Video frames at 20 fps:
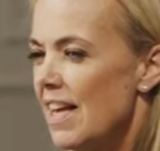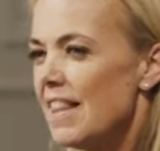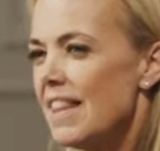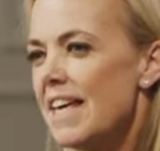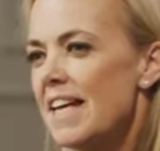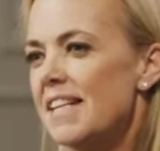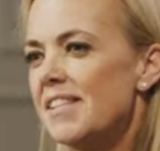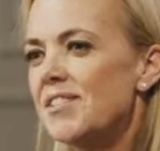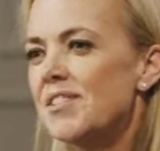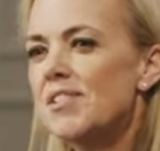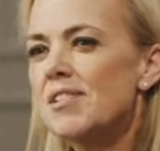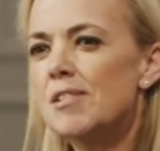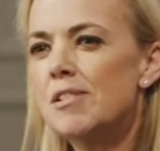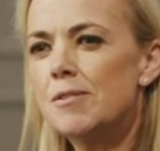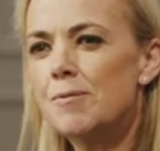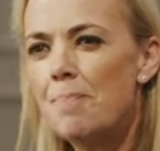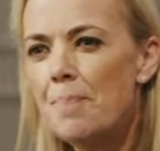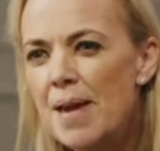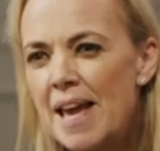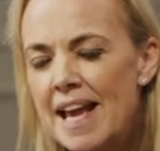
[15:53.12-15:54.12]
This
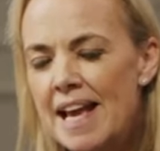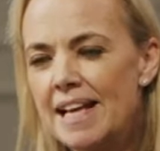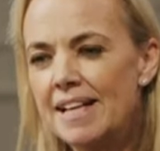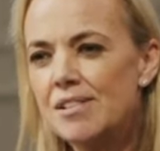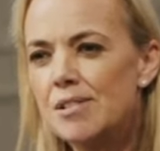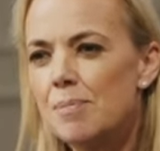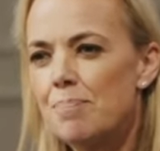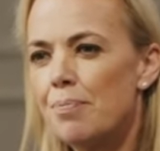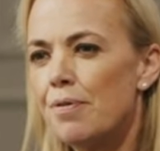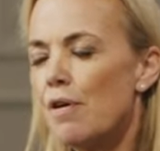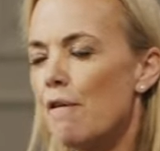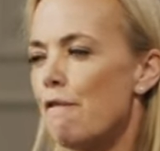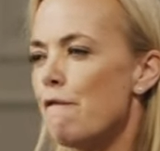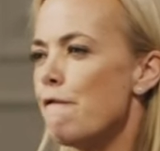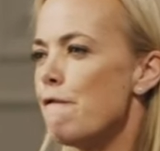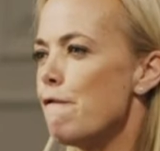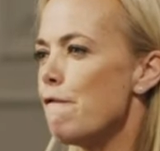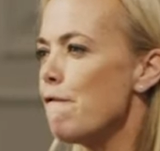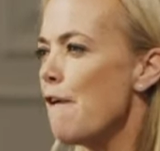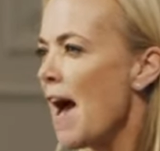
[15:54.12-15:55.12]
speaks
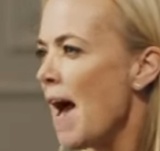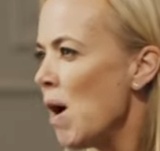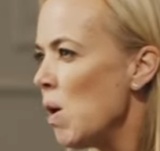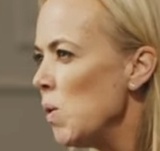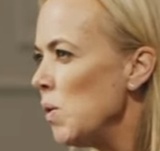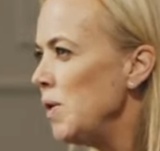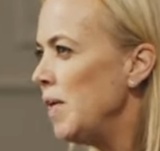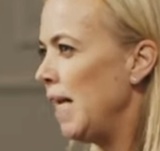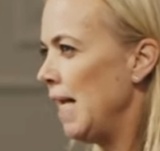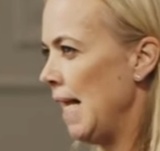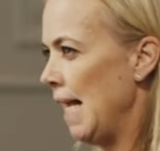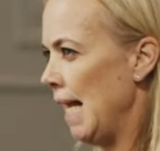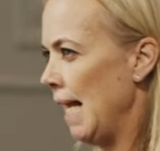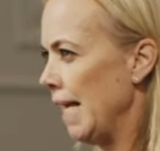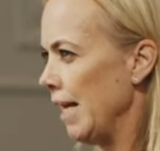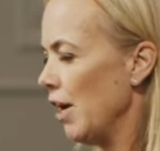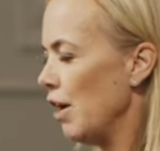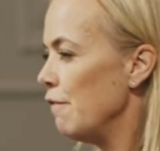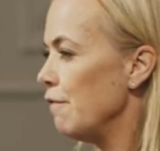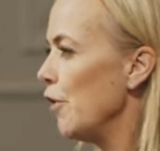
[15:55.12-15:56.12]

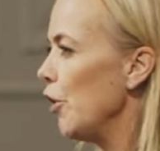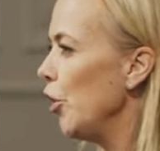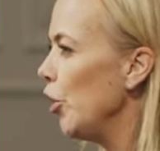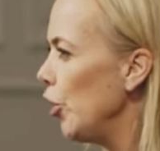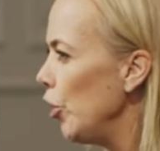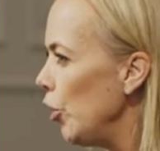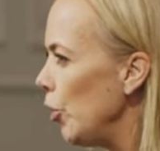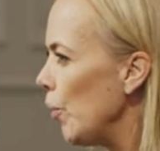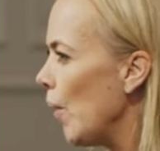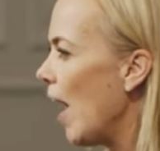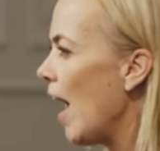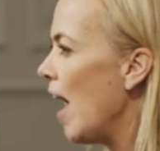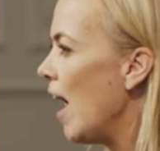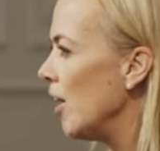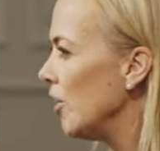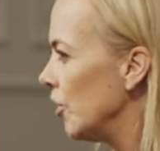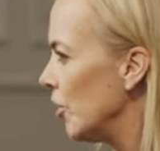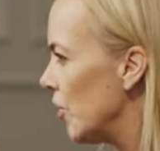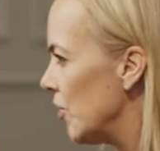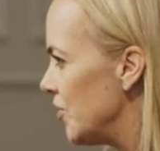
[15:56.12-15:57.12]
profoundly of who
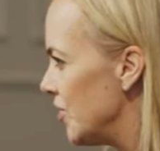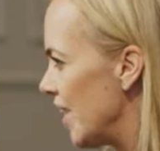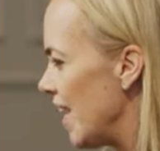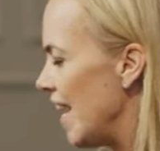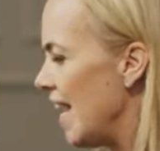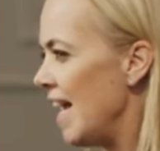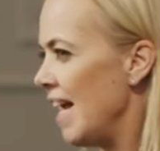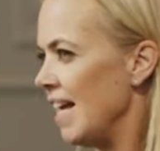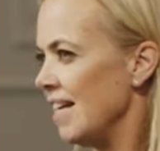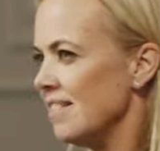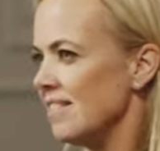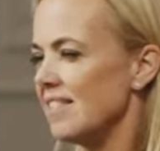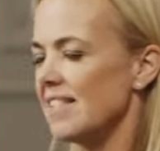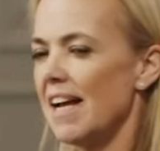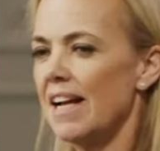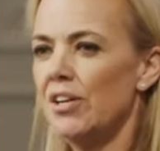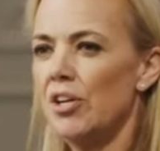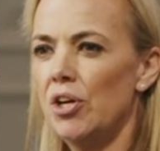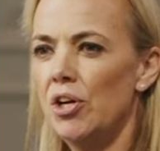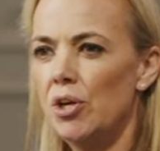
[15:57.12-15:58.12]
our God is
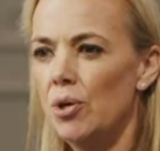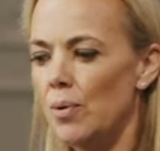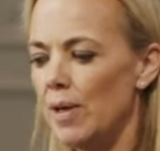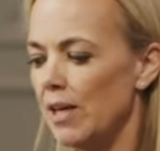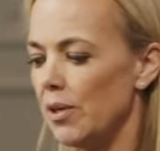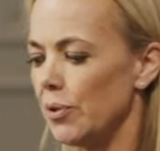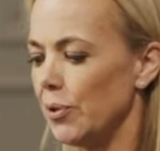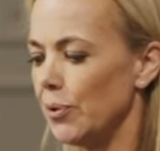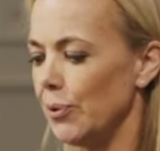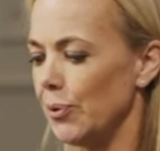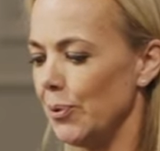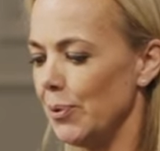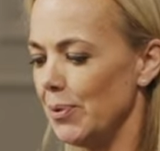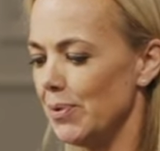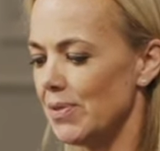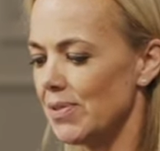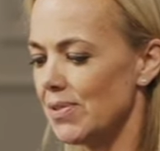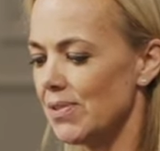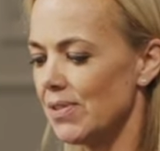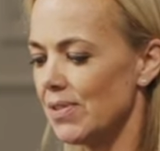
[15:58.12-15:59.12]
and who he
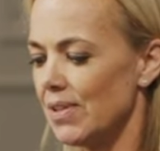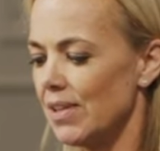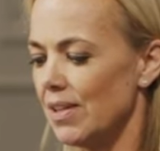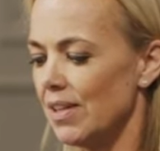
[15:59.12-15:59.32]
calls.